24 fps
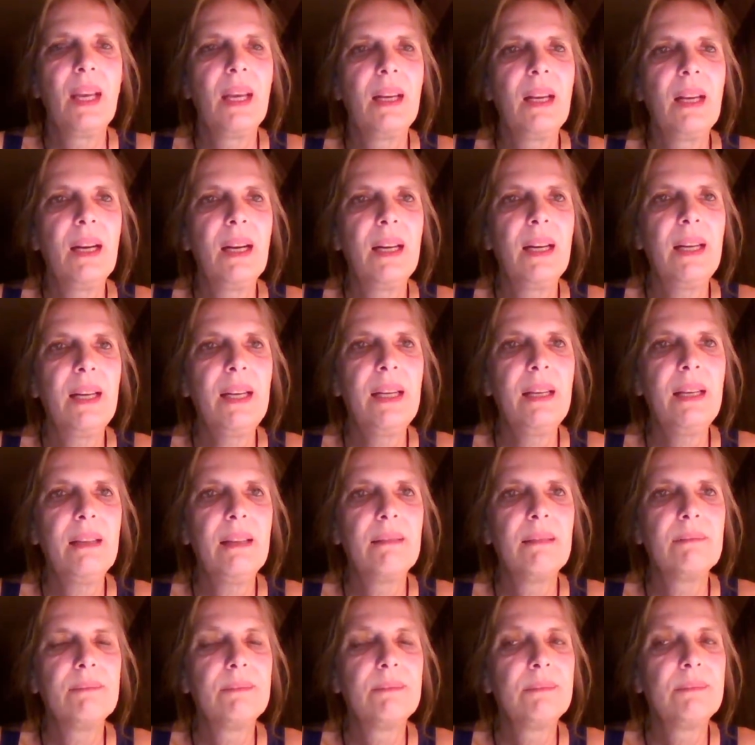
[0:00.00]
and I
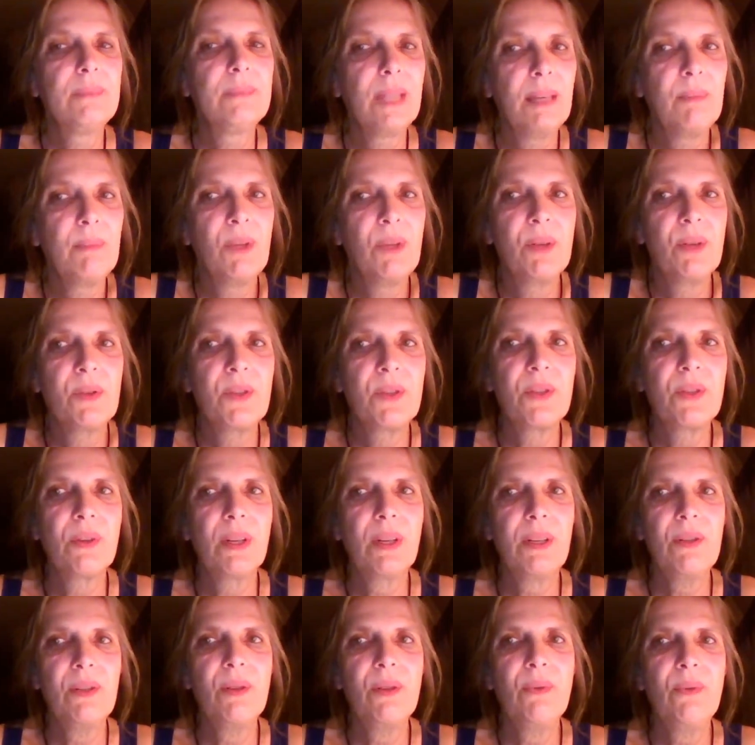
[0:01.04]
am your
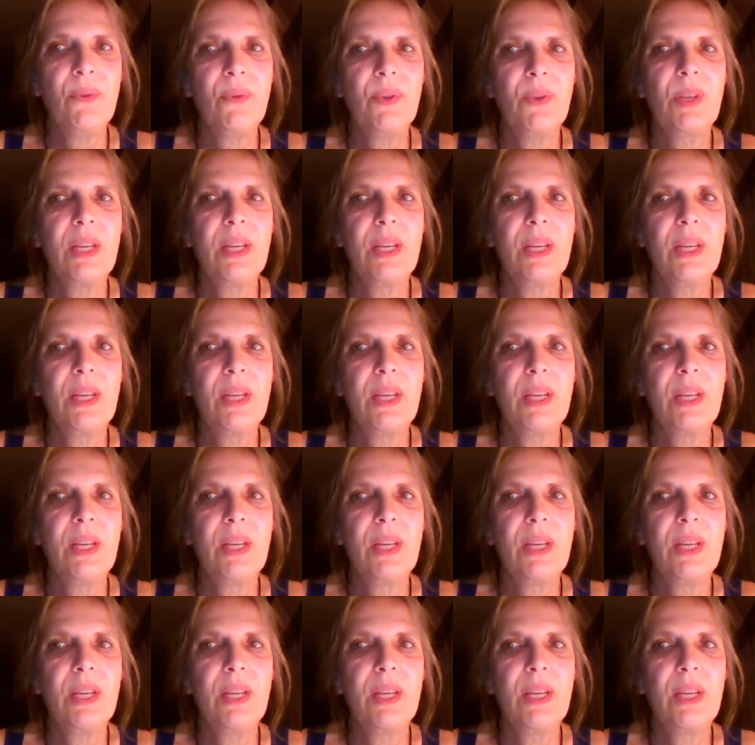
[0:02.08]
instructor for